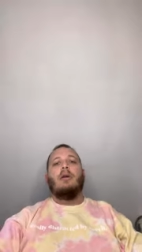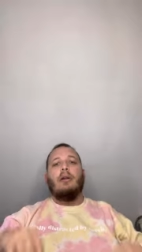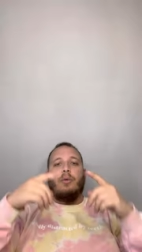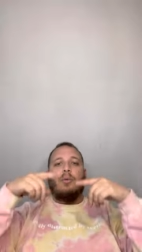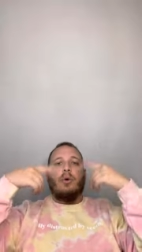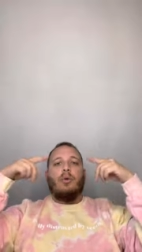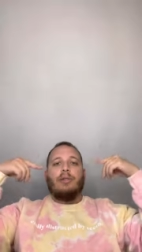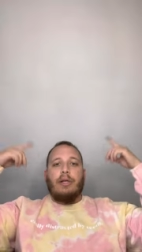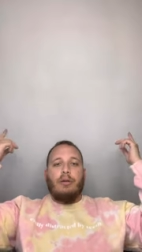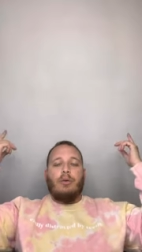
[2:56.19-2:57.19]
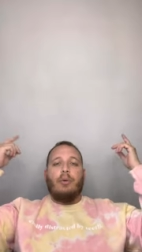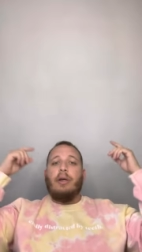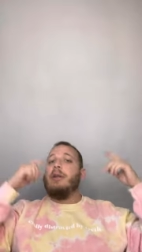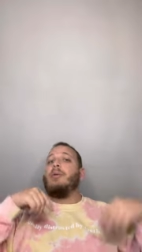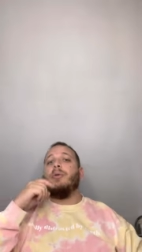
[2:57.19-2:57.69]
and it rolls out of the
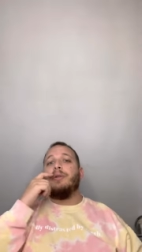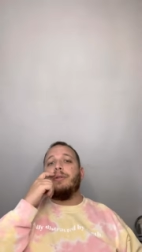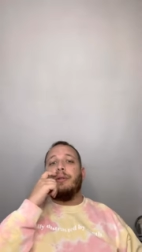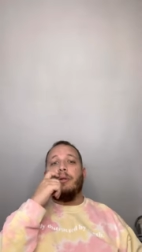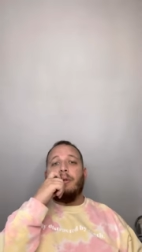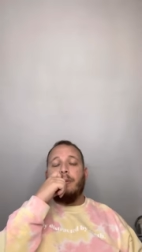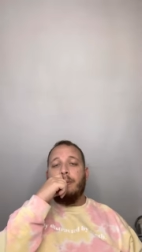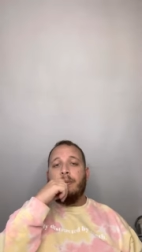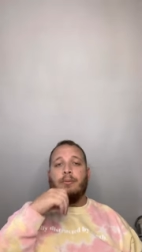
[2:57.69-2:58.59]
way, and it rolls, you know,